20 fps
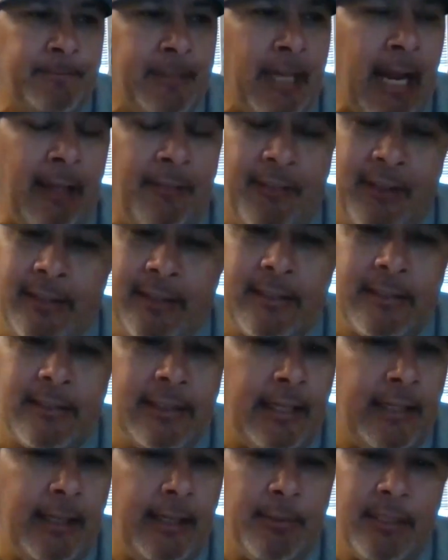I think the
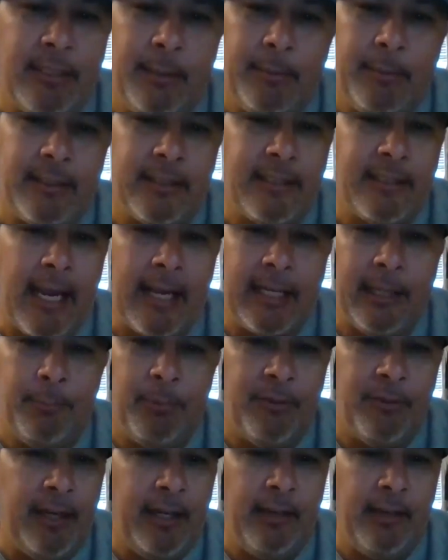San Dimas team can stack up
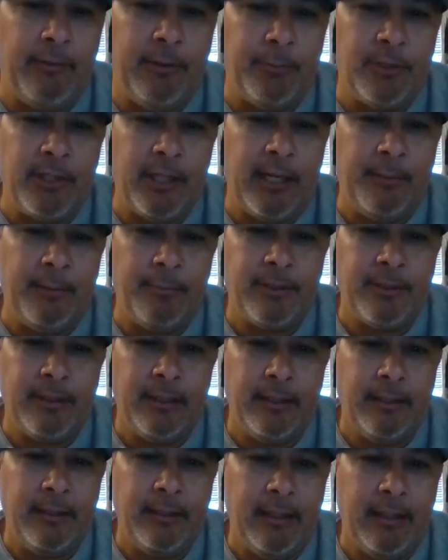with any of them, James.
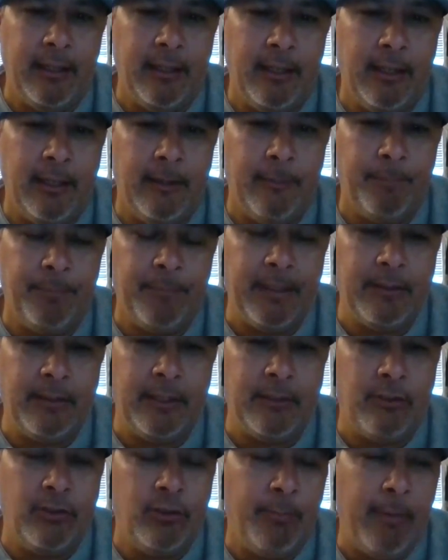And
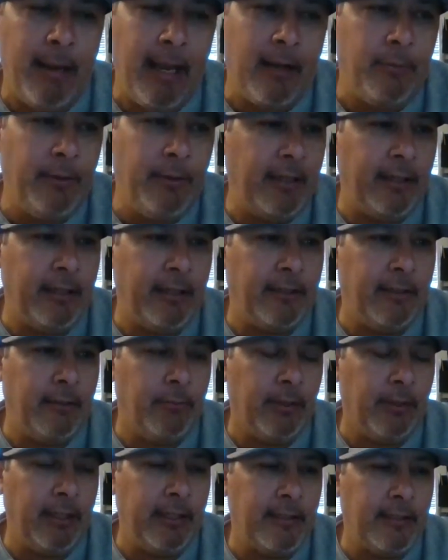it's too bad we didn't get to
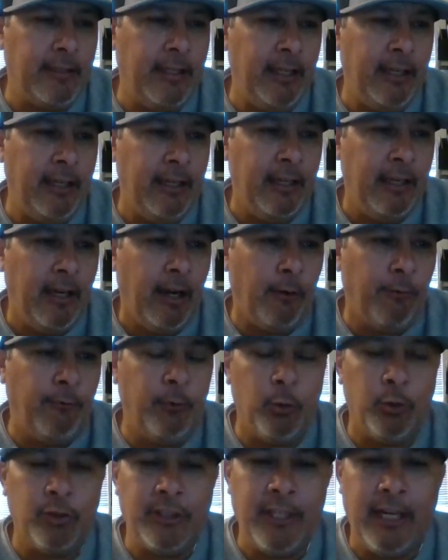really see a
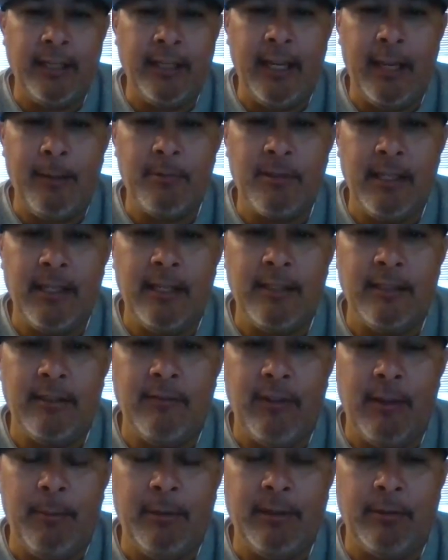full 10-game season of
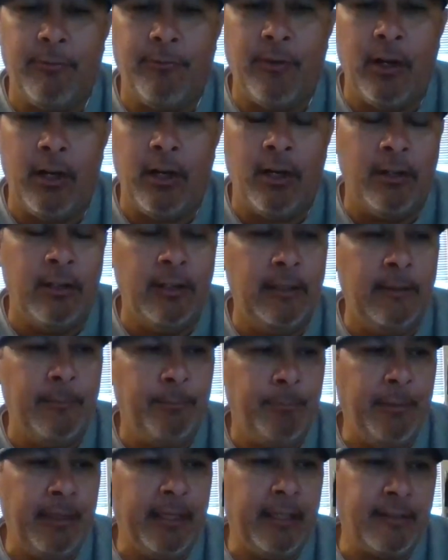them in the fall,
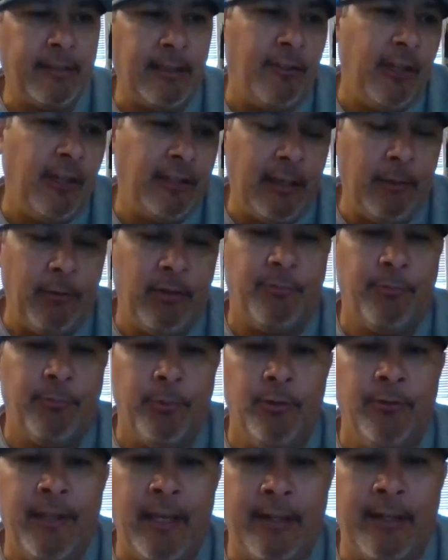because I think they would have
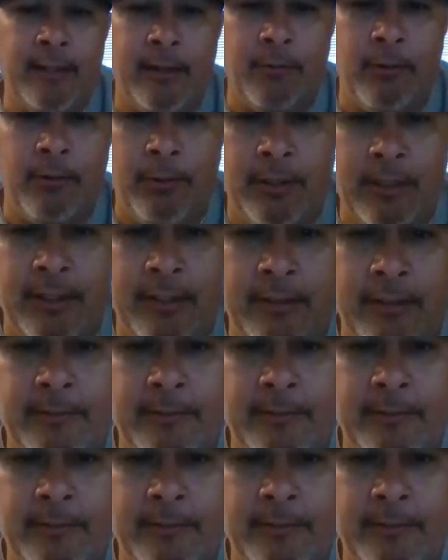proved that to everyone.